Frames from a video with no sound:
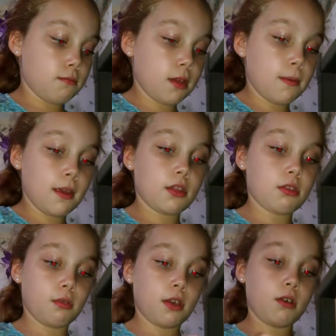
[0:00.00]
maybe
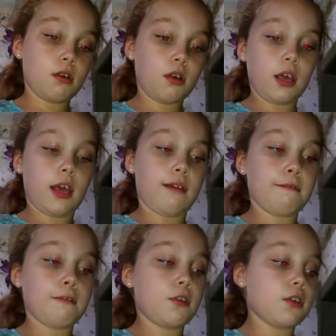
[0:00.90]
3 whole
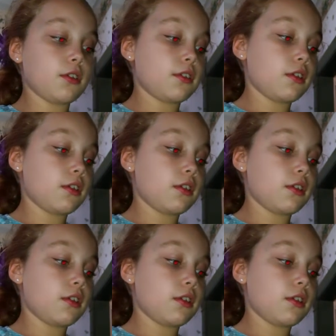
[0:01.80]
handfuls.